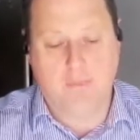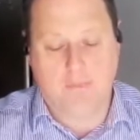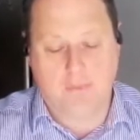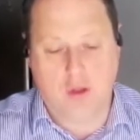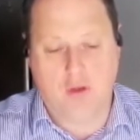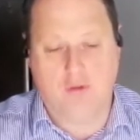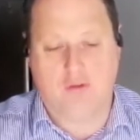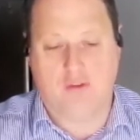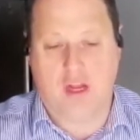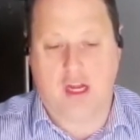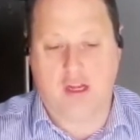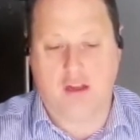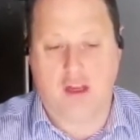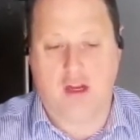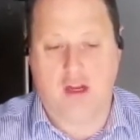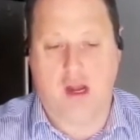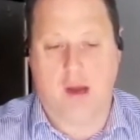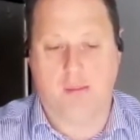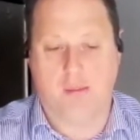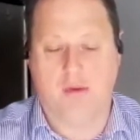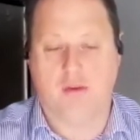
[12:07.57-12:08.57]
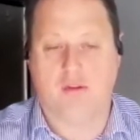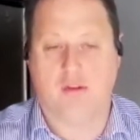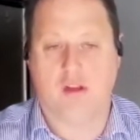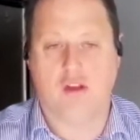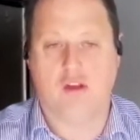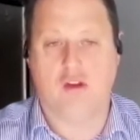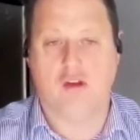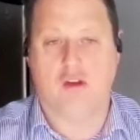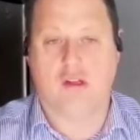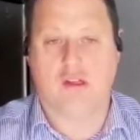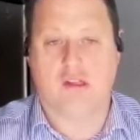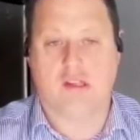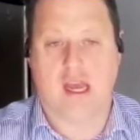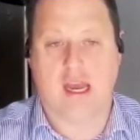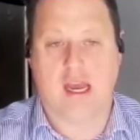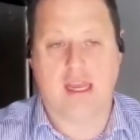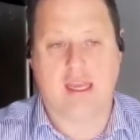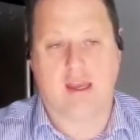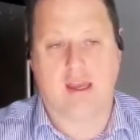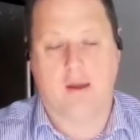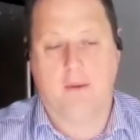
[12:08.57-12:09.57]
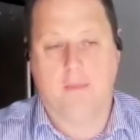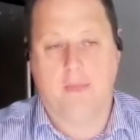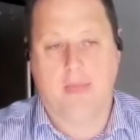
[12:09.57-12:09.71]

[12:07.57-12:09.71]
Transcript: you've done your numbers and you can take